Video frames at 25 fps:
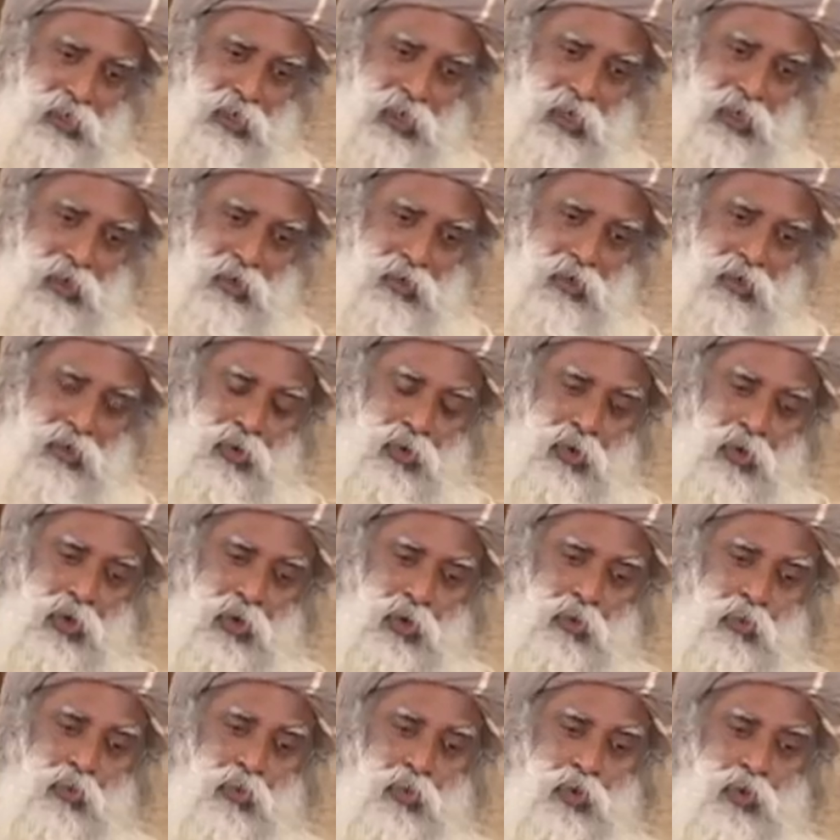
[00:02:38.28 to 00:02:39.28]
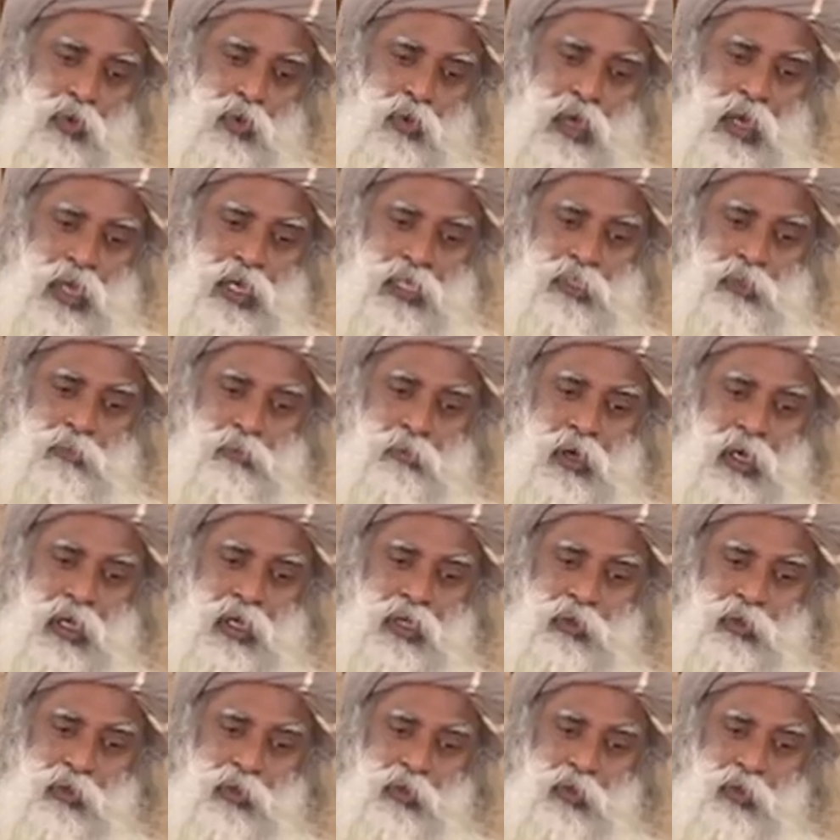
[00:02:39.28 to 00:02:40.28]
now, would you
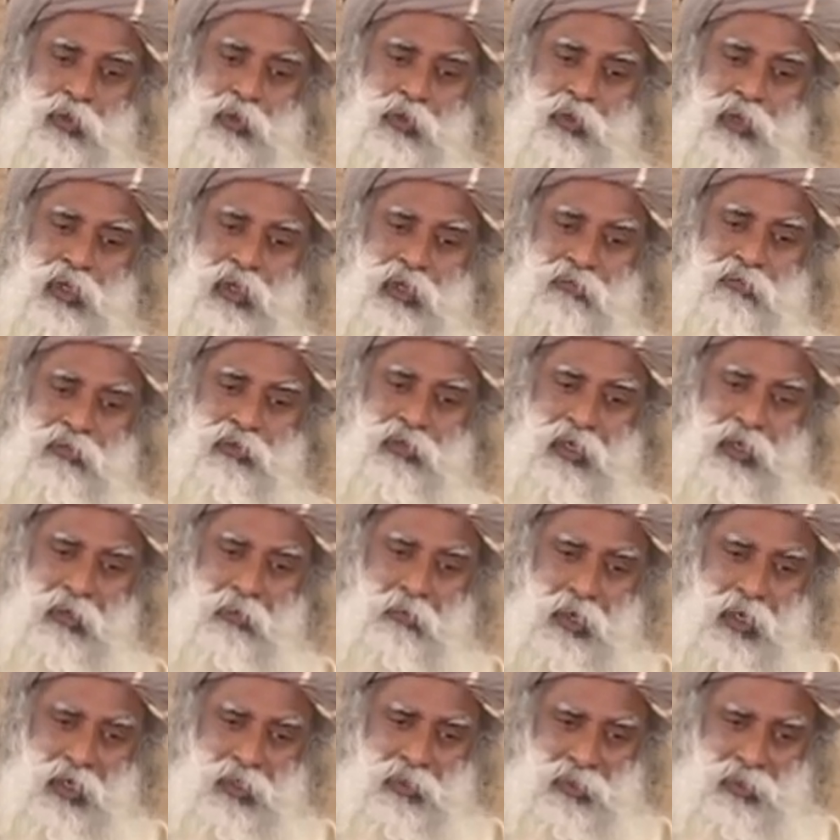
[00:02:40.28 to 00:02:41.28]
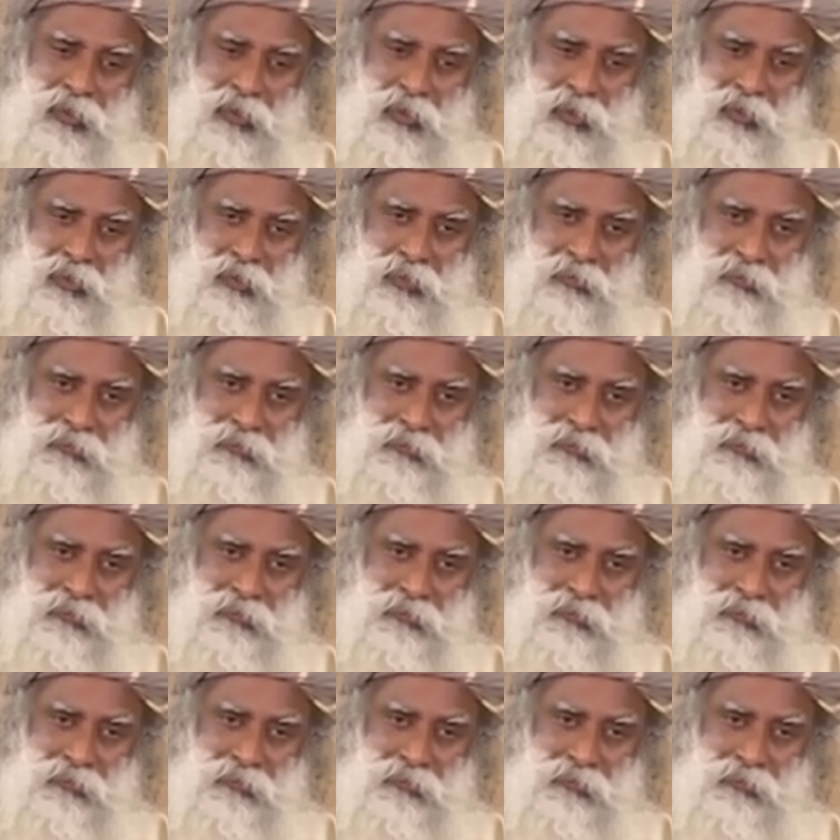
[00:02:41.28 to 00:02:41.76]
aspire to go to heaven, I'm asking?